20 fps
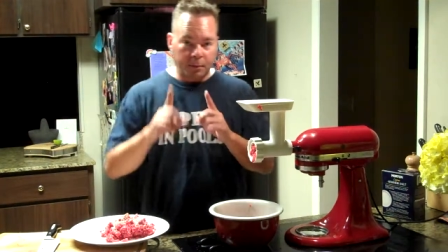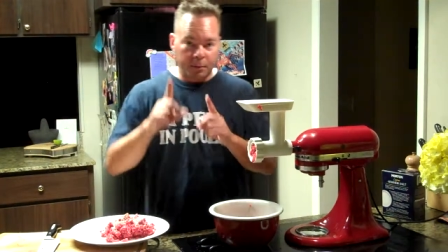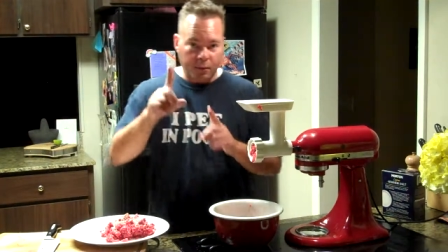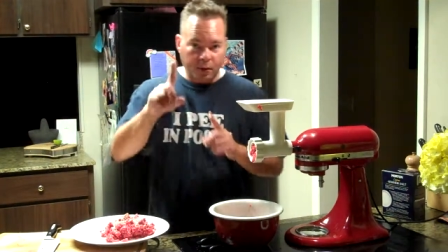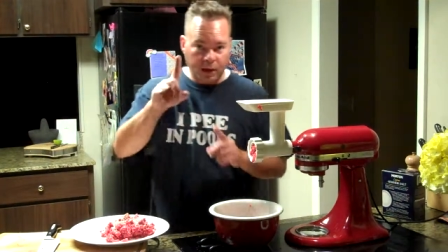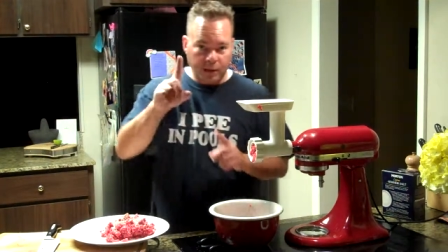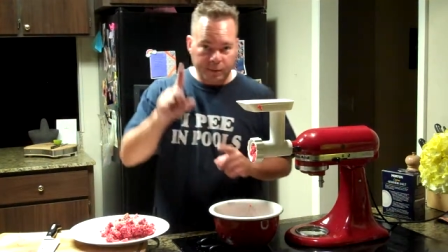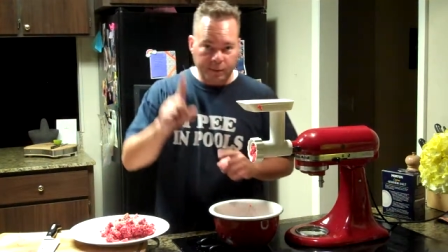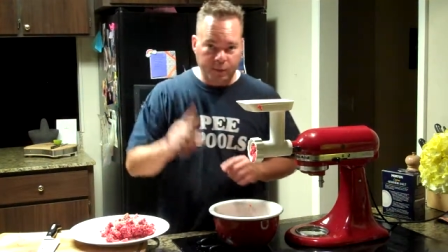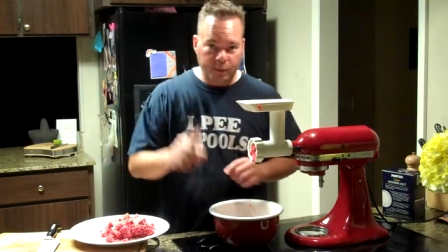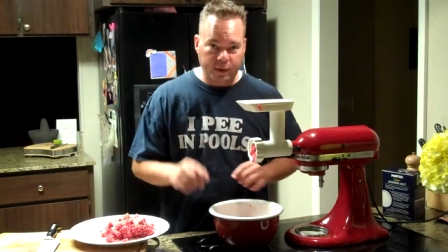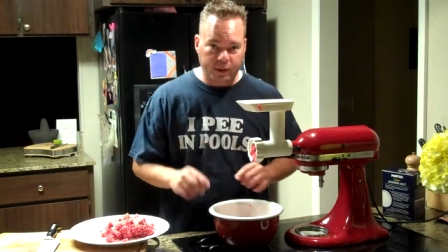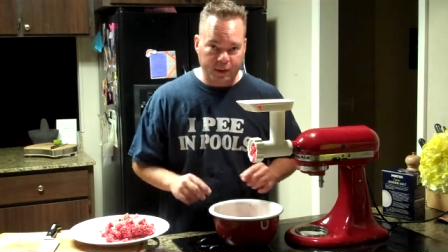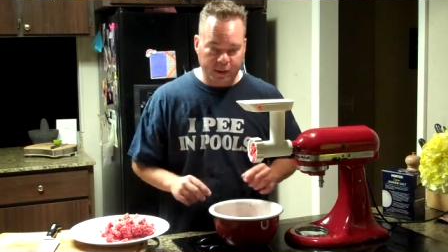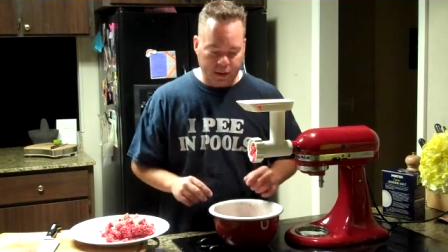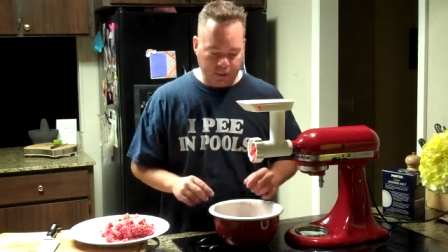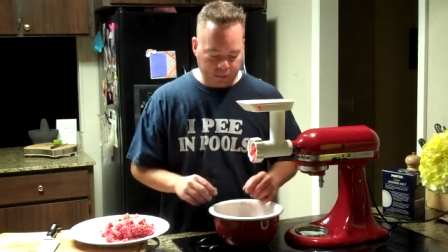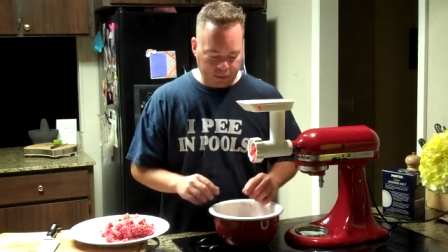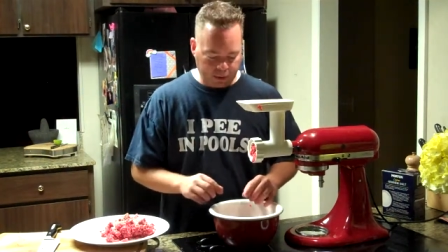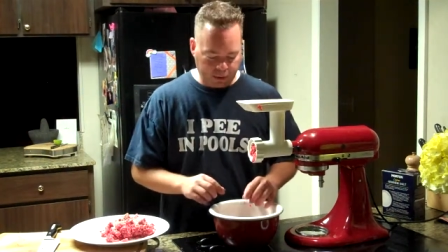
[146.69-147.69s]
Problem with
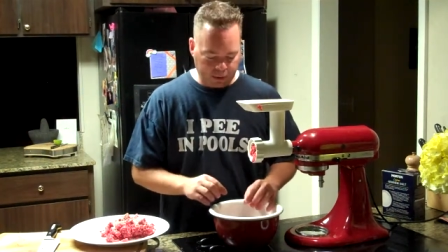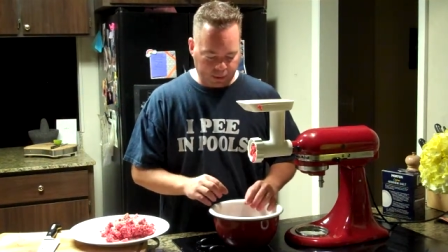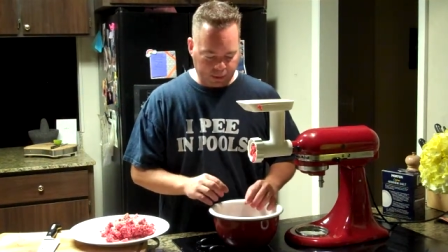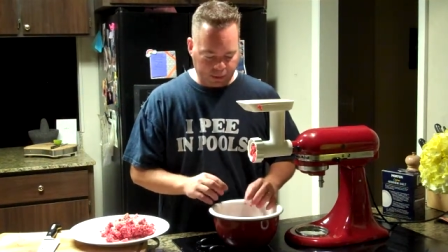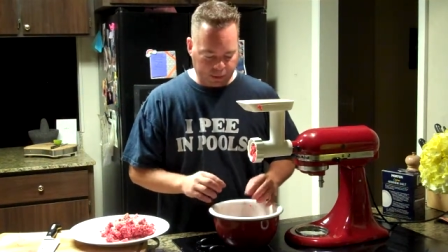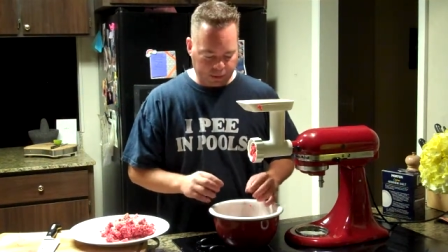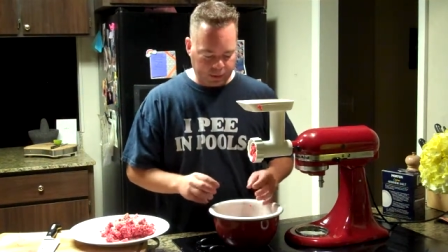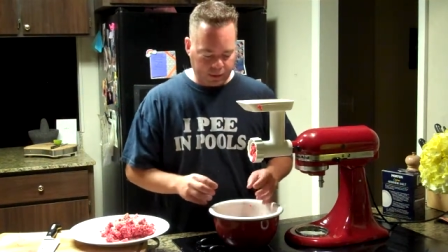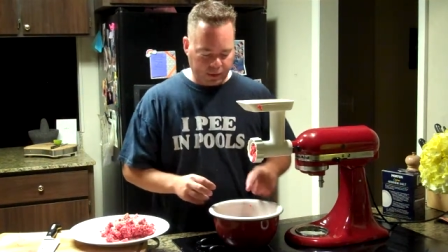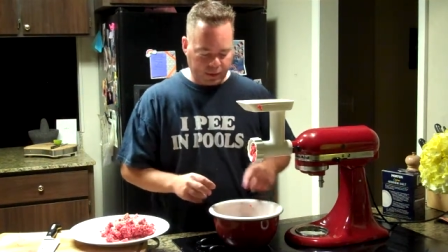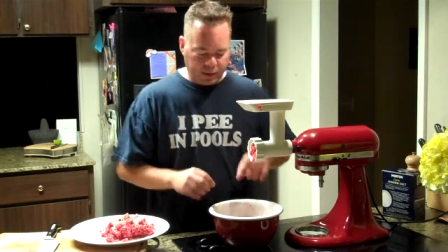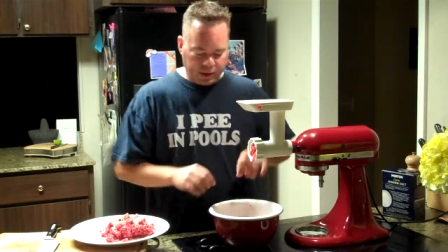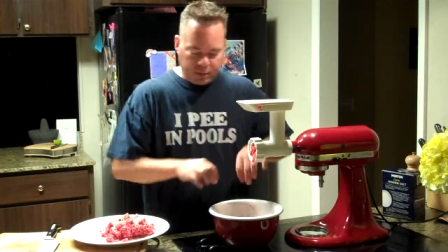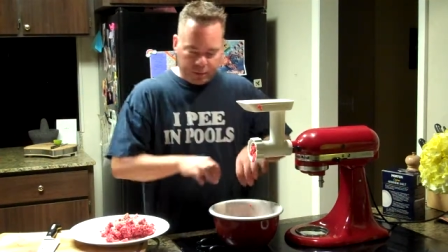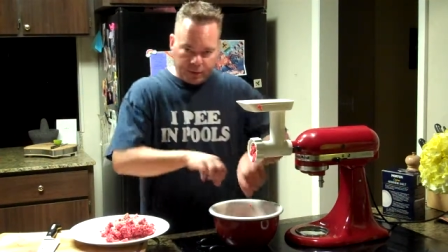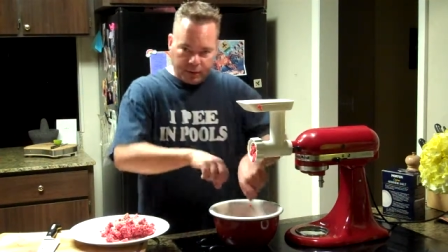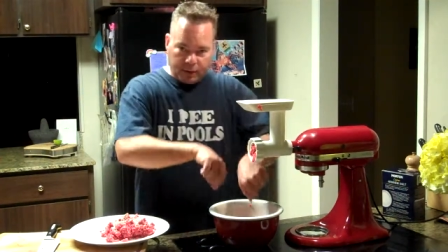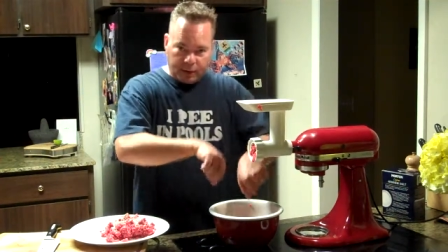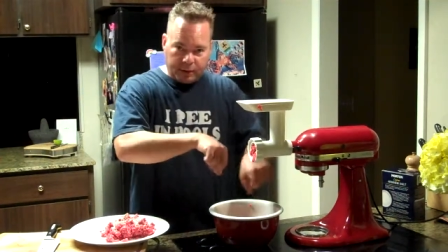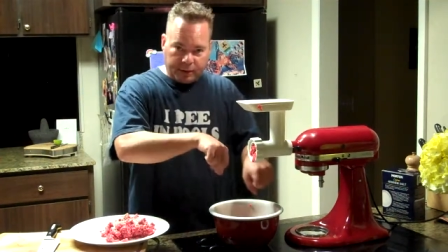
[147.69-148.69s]
hamburgers, you
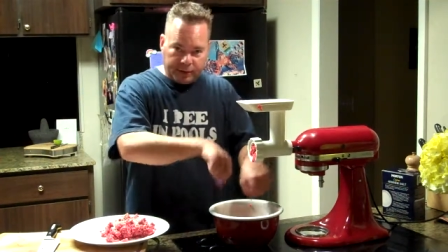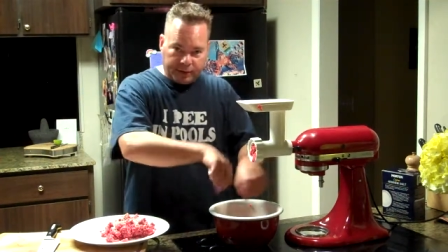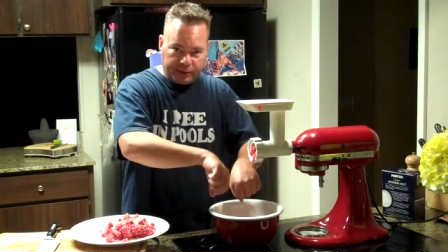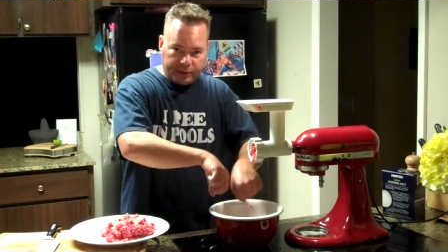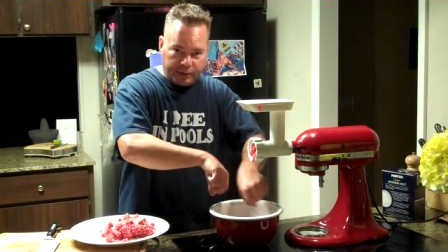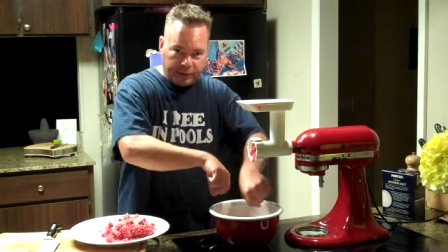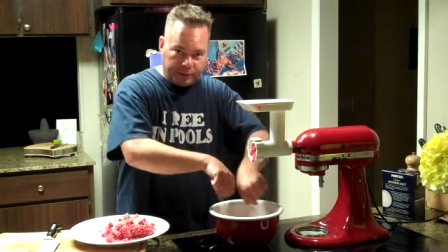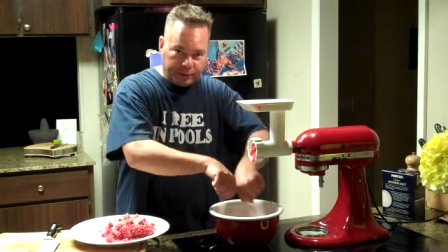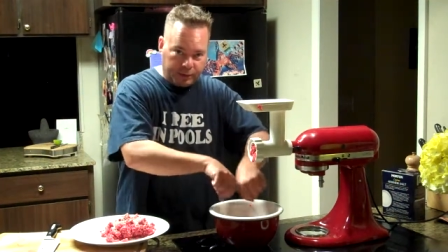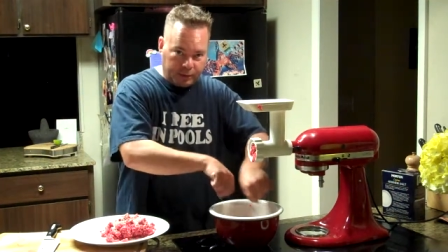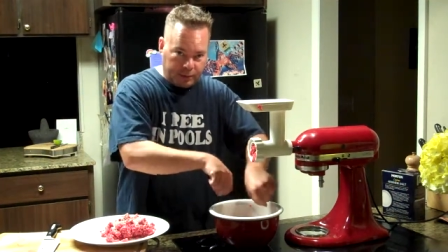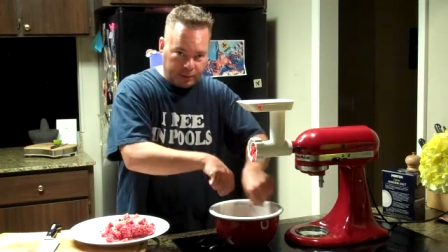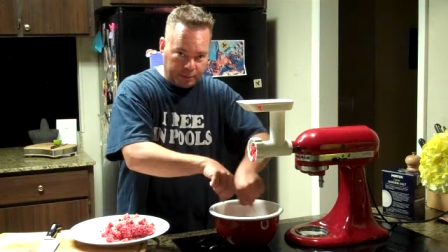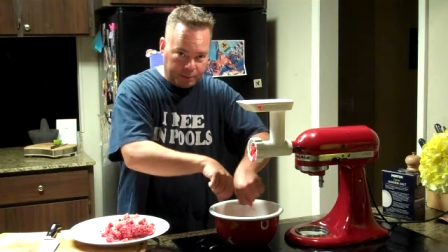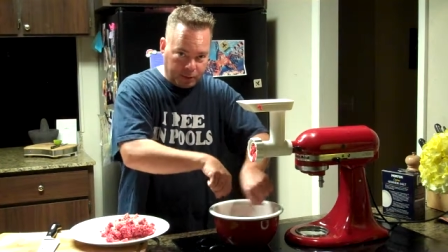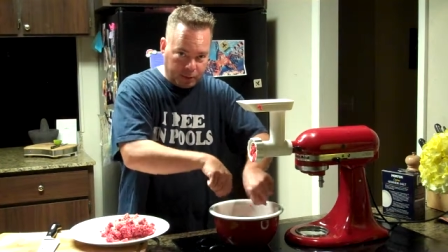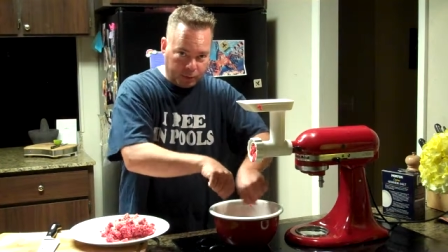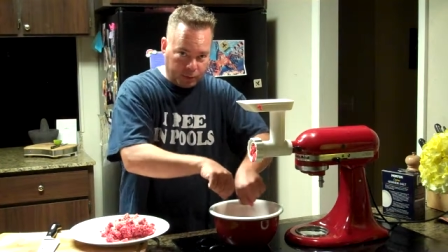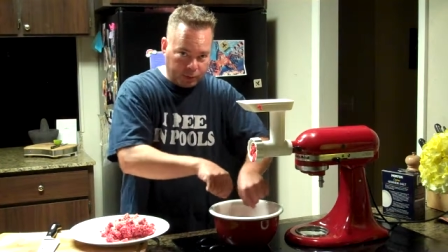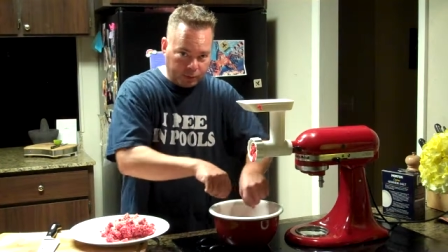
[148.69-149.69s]
put all the stuff in the
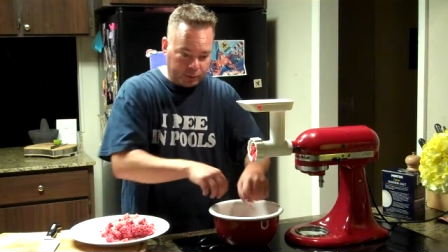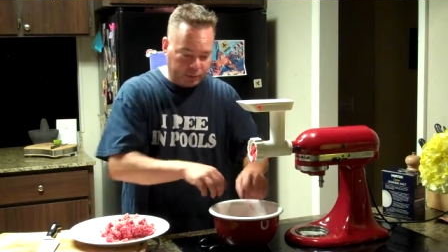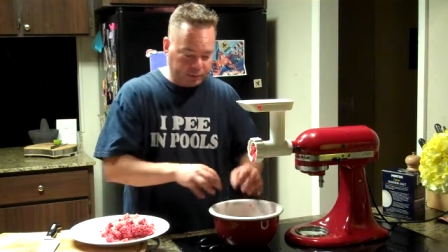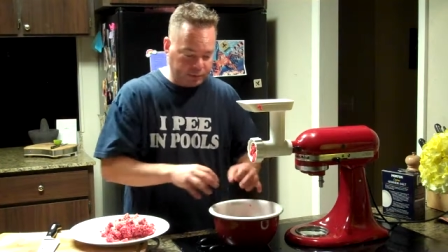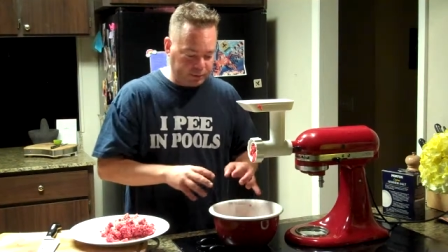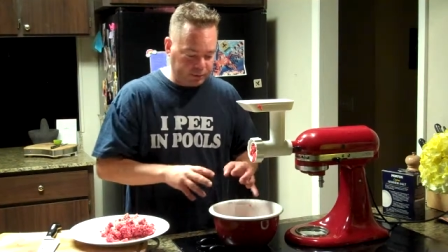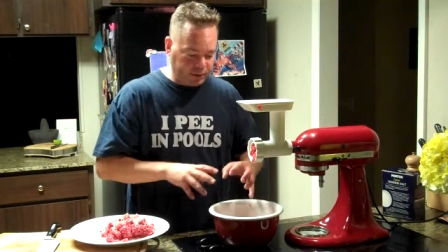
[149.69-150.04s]
bowl